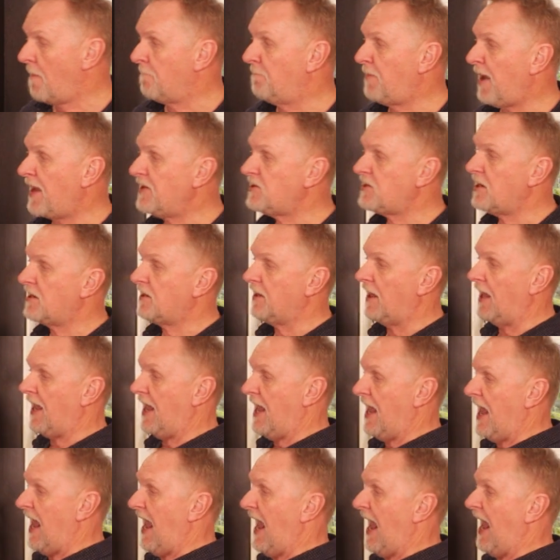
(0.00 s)
Basically,
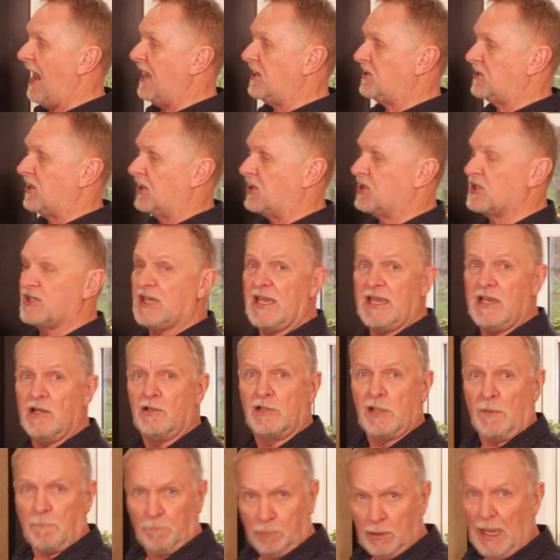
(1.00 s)
it's a
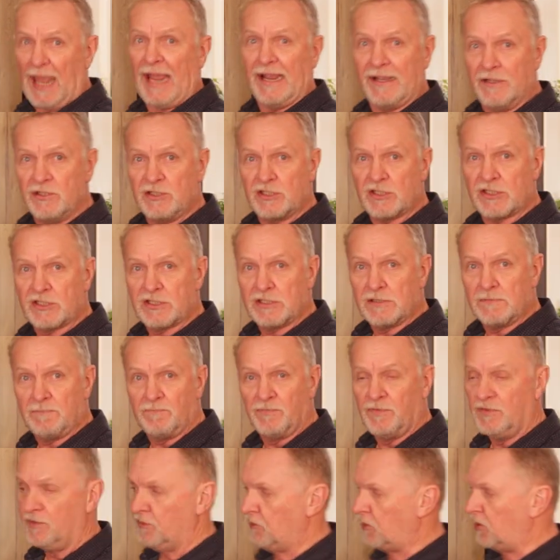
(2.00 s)
single
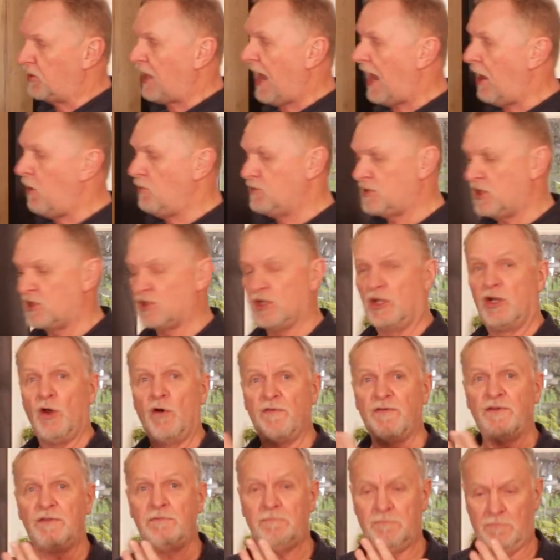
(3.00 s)
appliance that houses an
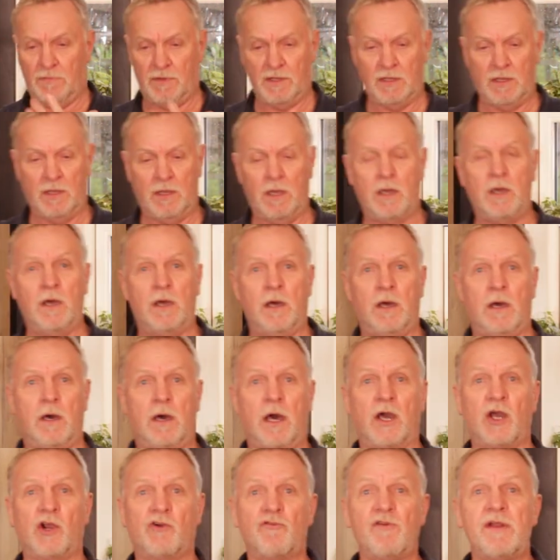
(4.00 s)
oven,
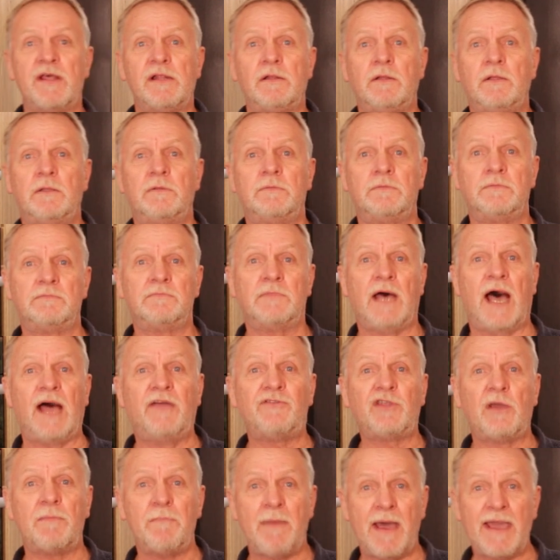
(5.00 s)
a grill,
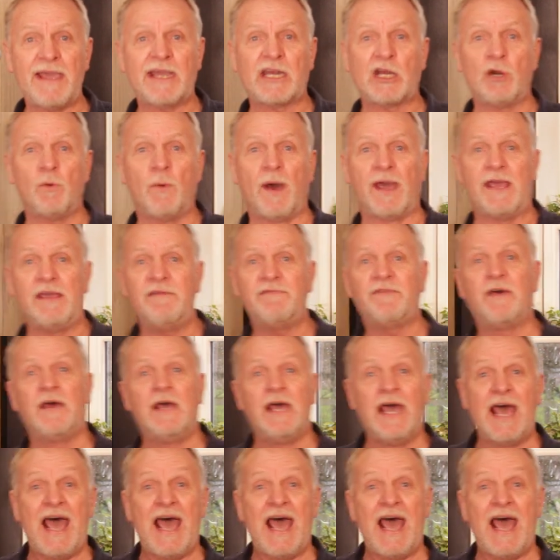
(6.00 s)
and a microwave.